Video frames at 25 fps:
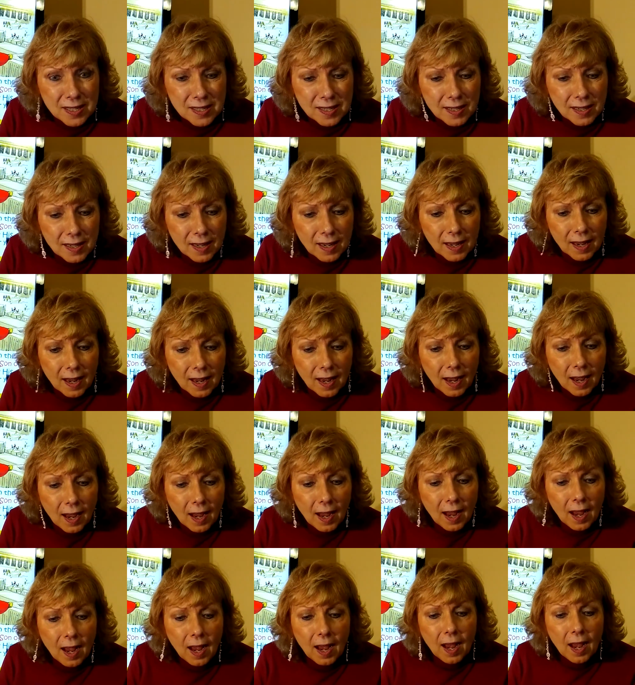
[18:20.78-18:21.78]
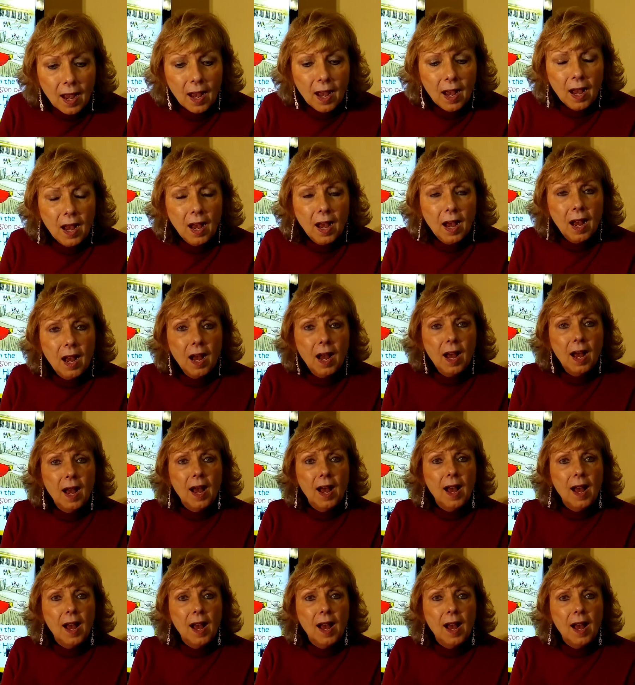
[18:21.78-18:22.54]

(silence)